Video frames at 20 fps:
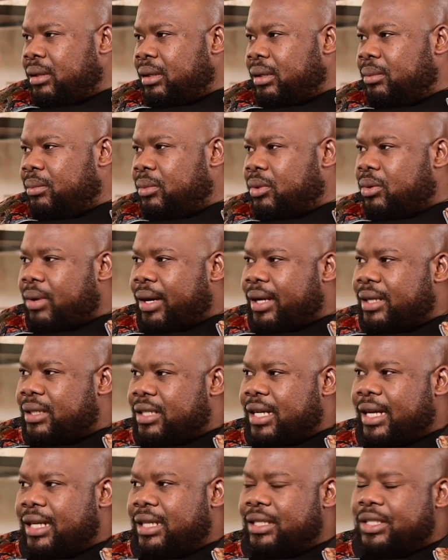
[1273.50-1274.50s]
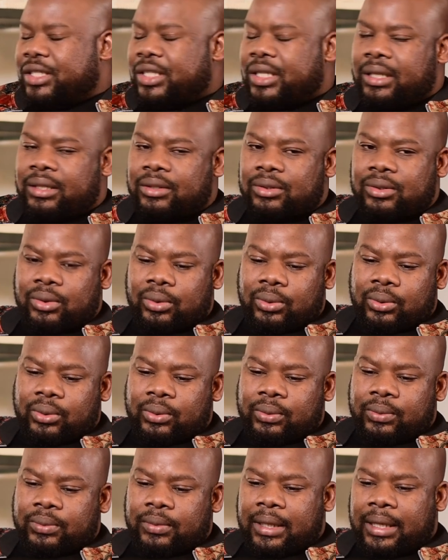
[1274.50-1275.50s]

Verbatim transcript: can be quite challenging. So